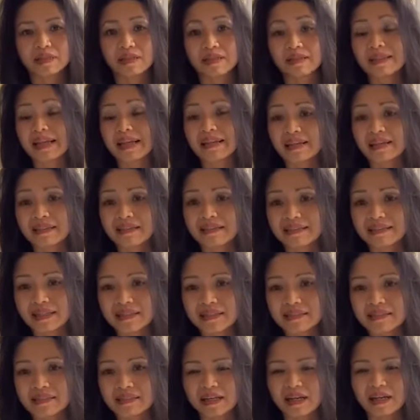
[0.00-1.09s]
Like I
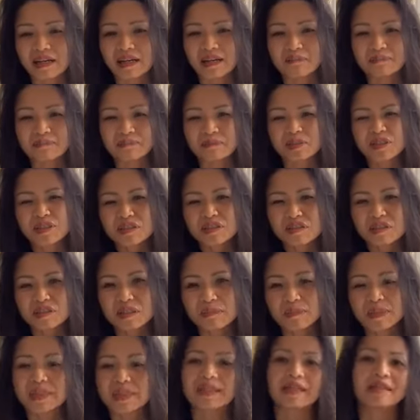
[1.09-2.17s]
said, uh, personal
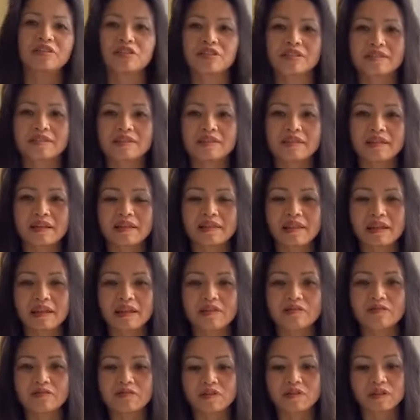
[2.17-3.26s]
limitations. I
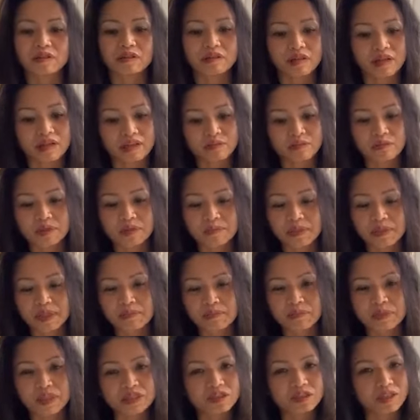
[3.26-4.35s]
think for a lot of women,
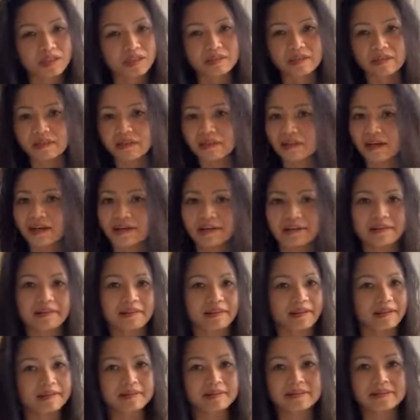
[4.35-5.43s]
we juggle a lot of
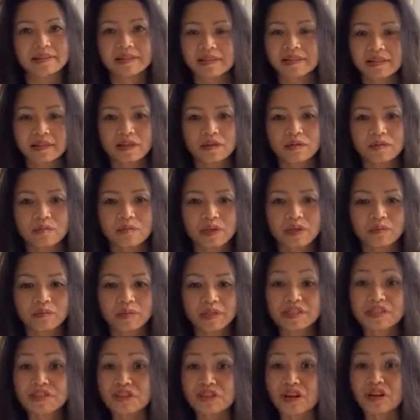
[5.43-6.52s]
things when we
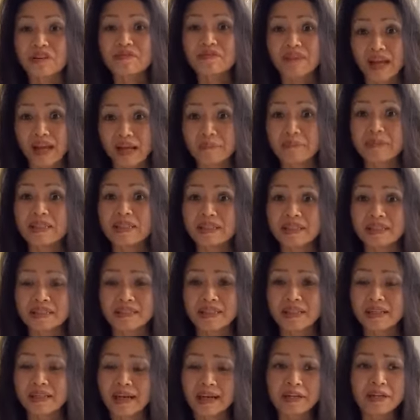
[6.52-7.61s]
start families.
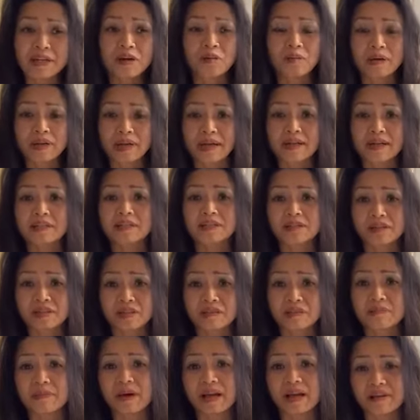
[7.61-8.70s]
Like I know when I
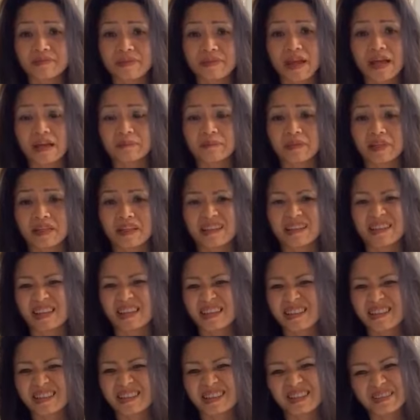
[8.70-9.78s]
started my family, I
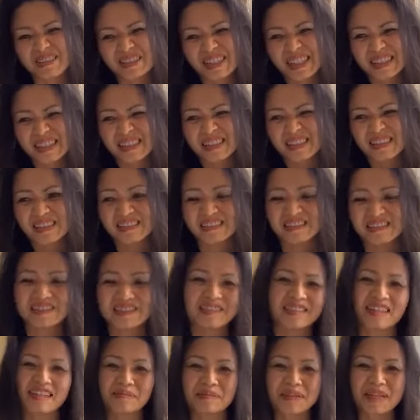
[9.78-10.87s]
thought, you know what, uh-oh,
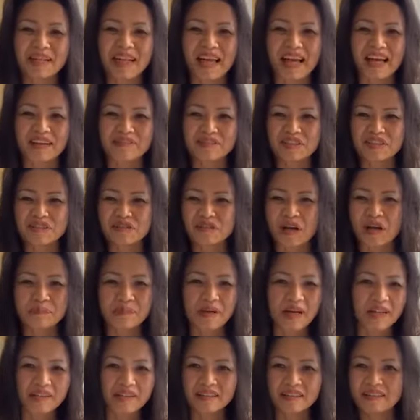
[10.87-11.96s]
I'm going to have to drop
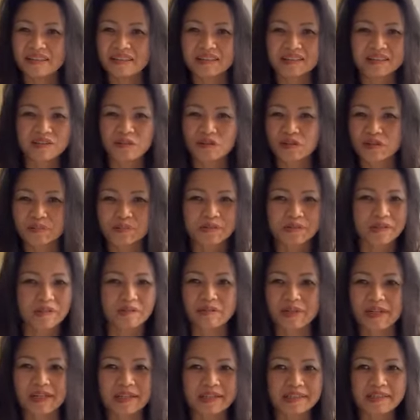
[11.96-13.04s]
out of this corporate
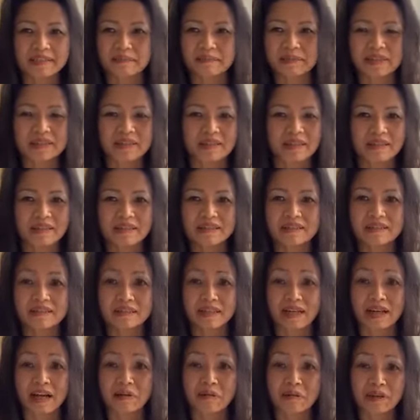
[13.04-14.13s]
race because
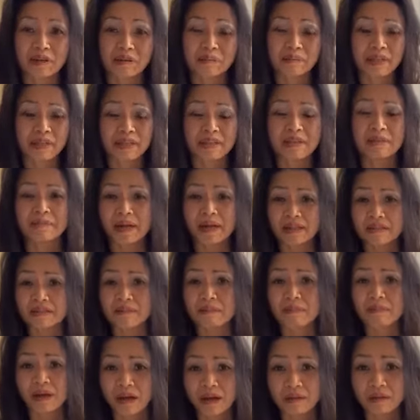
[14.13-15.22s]
I want to be the best
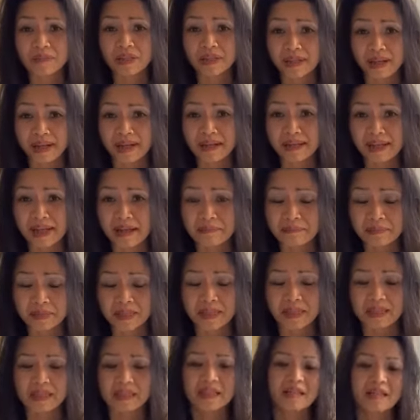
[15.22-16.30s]
mom that I can
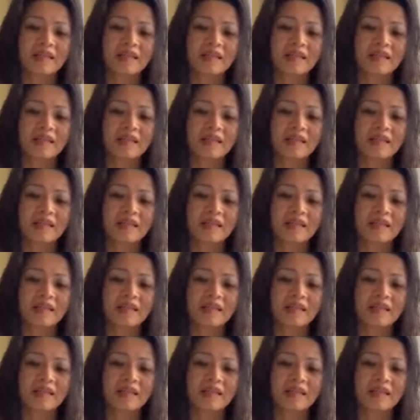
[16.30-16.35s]
be.